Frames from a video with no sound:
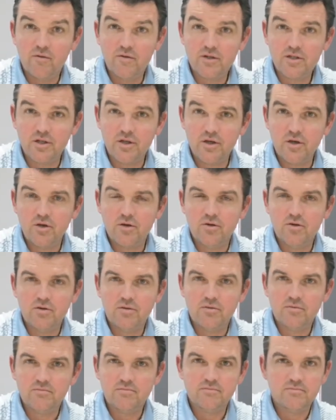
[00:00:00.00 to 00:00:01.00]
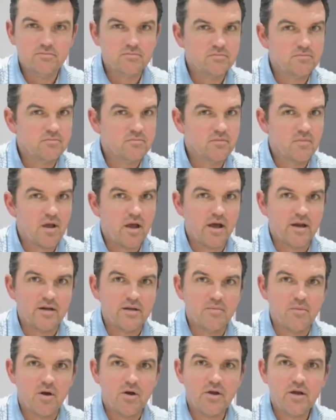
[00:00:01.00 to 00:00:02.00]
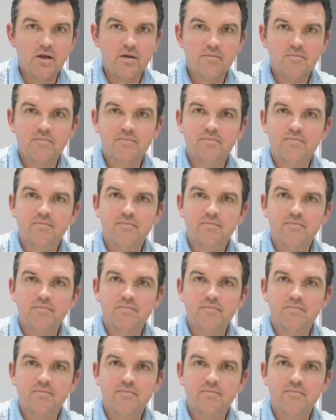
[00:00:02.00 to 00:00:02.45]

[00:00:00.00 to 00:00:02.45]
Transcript: Over to you, Andy Murray.